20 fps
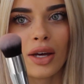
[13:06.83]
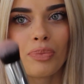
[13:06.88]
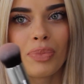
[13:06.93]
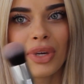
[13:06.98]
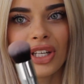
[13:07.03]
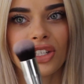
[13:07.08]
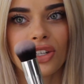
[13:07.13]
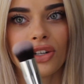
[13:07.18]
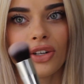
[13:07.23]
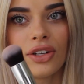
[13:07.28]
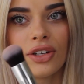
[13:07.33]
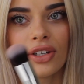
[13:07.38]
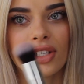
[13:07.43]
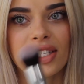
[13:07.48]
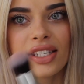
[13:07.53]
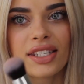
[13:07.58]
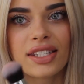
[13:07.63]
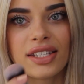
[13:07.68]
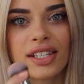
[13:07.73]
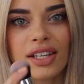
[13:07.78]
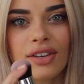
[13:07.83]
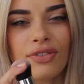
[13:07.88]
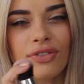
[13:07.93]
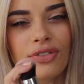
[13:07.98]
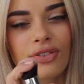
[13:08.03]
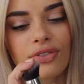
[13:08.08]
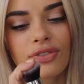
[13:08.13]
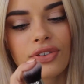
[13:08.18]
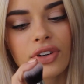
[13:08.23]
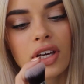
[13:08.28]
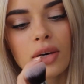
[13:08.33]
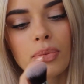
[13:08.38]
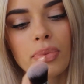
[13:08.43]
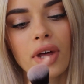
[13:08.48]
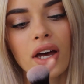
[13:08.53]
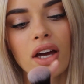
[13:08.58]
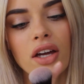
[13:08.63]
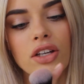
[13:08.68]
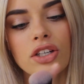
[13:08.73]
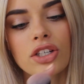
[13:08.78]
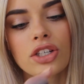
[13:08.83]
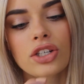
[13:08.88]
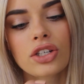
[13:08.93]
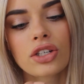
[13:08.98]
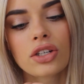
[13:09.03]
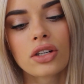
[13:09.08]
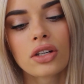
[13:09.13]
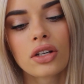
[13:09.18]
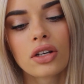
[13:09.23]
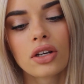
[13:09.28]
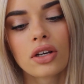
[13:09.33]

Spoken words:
bit too stiff for your blush.